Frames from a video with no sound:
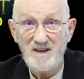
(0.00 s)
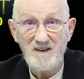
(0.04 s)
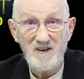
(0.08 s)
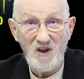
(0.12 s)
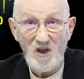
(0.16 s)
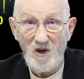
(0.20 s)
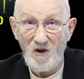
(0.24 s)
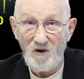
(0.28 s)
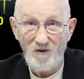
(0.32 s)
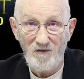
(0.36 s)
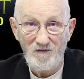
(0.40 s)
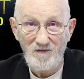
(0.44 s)

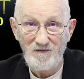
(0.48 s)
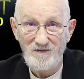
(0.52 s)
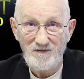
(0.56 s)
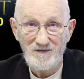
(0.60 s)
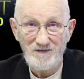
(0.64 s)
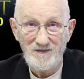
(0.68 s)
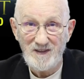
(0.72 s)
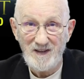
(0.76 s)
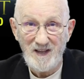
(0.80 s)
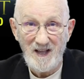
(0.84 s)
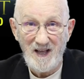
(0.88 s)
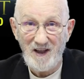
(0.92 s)
No,
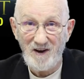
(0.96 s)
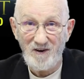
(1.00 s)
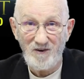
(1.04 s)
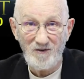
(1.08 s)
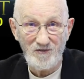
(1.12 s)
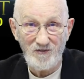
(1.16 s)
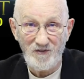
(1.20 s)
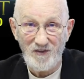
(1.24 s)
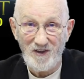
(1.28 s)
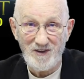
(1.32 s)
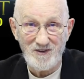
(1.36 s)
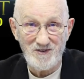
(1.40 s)
I
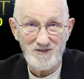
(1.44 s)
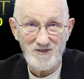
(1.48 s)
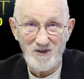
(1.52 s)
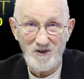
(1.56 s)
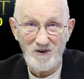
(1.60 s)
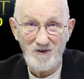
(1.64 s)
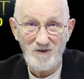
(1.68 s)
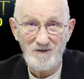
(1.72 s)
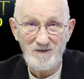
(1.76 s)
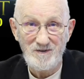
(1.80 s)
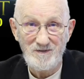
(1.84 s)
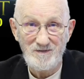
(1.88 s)
don't think
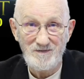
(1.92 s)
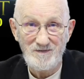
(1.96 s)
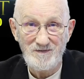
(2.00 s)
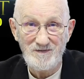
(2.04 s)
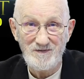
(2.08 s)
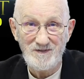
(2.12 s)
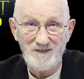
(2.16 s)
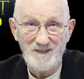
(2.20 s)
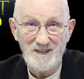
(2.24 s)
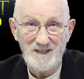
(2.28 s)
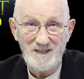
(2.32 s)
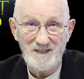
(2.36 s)
so.
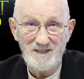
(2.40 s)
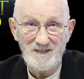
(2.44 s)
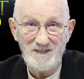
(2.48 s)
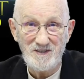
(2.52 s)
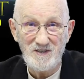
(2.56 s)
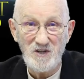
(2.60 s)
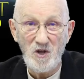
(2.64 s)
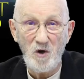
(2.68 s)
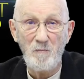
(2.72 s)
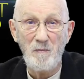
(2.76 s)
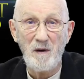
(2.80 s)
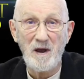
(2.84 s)

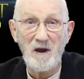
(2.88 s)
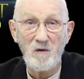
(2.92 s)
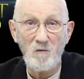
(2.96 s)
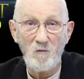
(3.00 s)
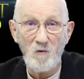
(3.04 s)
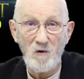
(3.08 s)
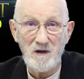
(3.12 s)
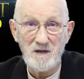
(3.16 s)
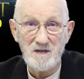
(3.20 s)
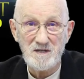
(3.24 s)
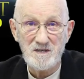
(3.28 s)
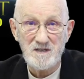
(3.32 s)
Nobody
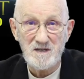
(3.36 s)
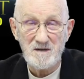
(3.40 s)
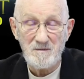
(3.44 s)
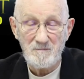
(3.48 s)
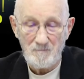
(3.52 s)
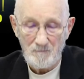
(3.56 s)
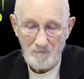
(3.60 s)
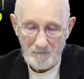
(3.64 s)
was.